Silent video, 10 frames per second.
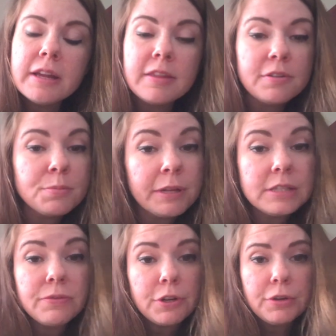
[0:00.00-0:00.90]
and there's
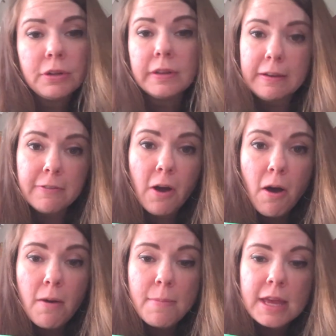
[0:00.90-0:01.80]
place for you to leave
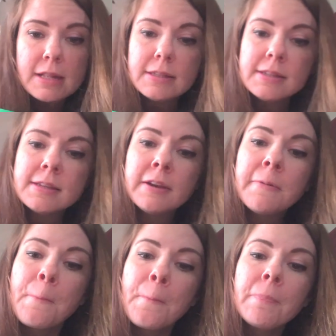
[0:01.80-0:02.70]
comments.
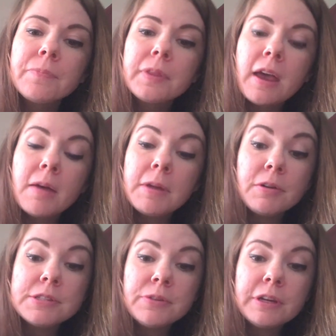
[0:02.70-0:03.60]
It
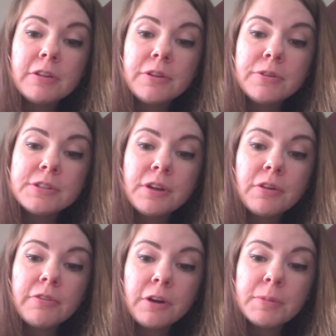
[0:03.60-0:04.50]
also includes
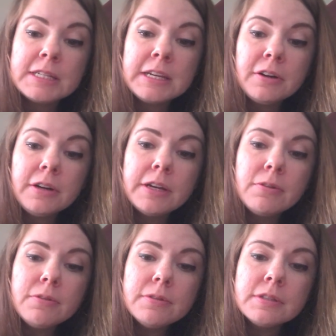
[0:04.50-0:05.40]
all of our
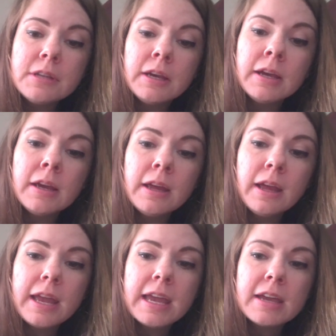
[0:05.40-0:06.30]
materials
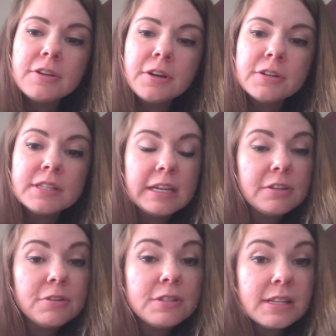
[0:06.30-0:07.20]
and our
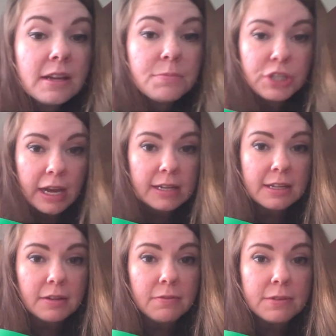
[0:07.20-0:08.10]
standards and
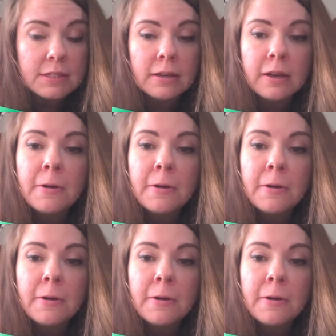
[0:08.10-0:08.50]
objectives.